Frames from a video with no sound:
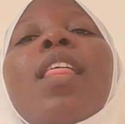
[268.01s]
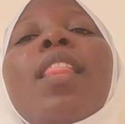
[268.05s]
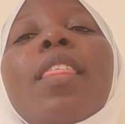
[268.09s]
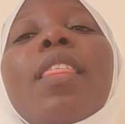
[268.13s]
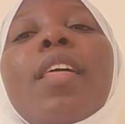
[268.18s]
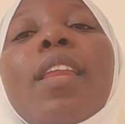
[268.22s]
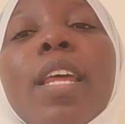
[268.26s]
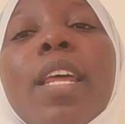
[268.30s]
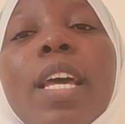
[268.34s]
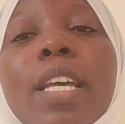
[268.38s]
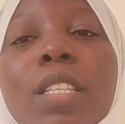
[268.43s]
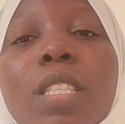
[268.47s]

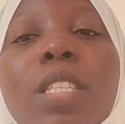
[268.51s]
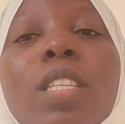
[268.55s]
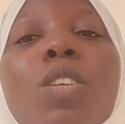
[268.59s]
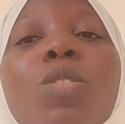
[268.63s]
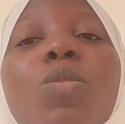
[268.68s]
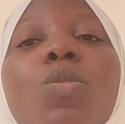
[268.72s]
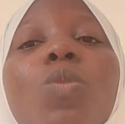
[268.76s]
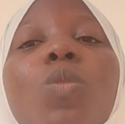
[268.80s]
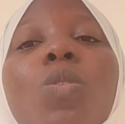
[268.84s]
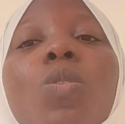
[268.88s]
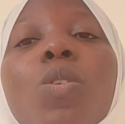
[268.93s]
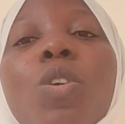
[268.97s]
the next thing
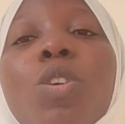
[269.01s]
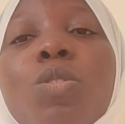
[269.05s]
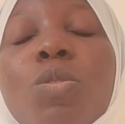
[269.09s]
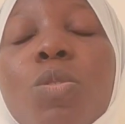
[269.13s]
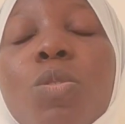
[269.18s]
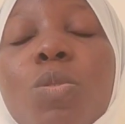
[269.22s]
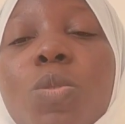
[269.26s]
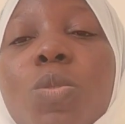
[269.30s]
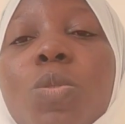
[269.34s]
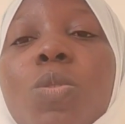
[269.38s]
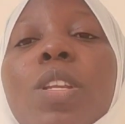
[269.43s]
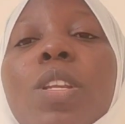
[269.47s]
you're going
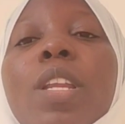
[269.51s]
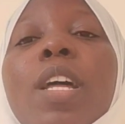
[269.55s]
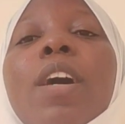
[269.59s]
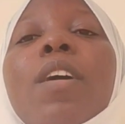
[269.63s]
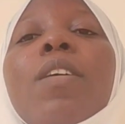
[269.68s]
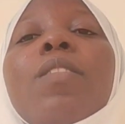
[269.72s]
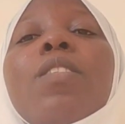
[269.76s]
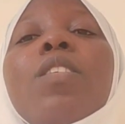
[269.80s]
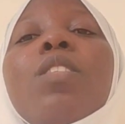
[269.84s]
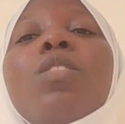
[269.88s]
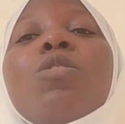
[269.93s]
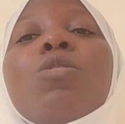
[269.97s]
to do
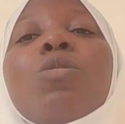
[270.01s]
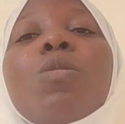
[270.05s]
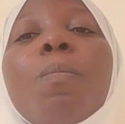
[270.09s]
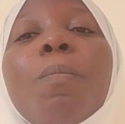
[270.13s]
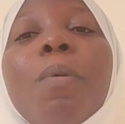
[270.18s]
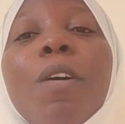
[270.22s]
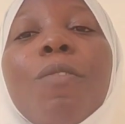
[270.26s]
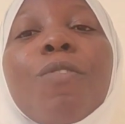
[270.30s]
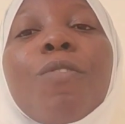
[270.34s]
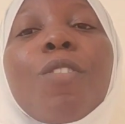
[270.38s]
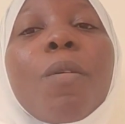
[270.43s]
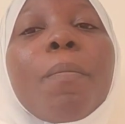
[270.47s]
now is to
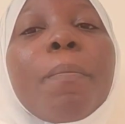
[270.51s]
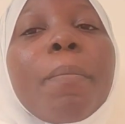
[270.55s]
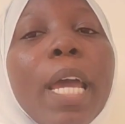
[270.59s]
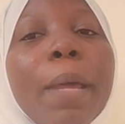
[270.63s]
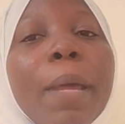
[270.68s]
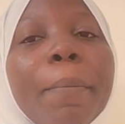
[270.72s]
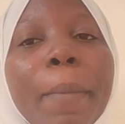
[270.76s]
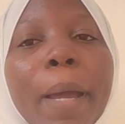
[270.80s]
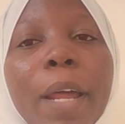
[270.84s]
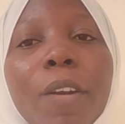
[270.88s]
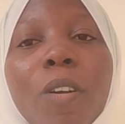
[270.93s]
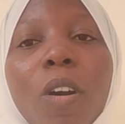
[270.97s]
perform by
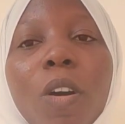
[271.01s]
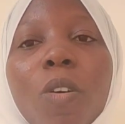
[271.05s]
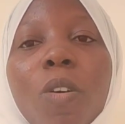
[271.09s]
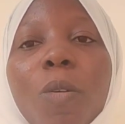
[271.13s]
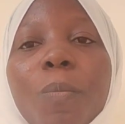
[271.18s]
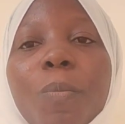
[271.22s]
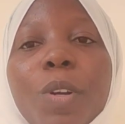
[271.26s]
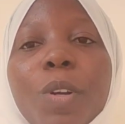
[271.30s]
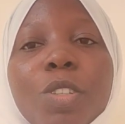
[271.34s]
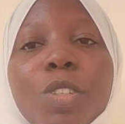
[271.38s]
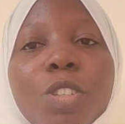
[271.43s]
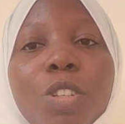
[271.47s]
manual
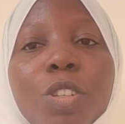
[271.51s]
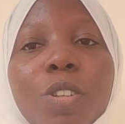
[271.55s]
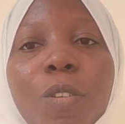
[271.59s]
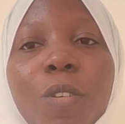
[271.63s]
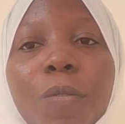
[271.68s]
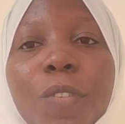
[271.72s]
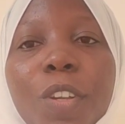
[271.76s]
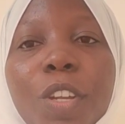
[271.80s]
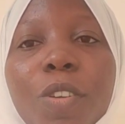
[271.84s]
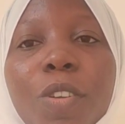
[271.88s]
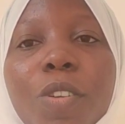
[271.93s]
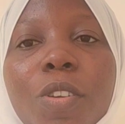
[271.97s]
compression
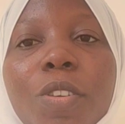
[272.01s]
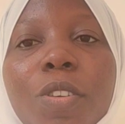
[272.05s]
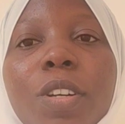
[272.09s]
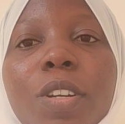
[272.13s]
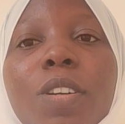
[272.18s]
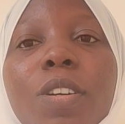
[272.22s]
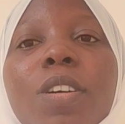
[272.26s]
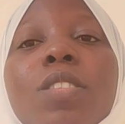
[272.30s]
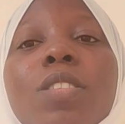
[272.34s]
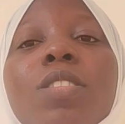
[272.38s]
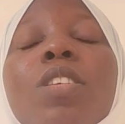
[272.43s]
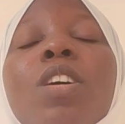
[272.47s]
of the
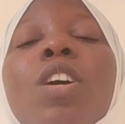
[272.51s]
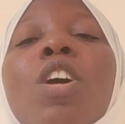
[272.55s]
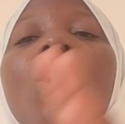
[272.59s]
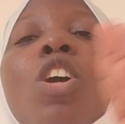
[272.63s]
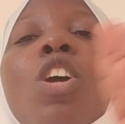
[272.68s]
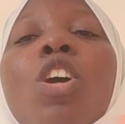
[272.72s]
uterus.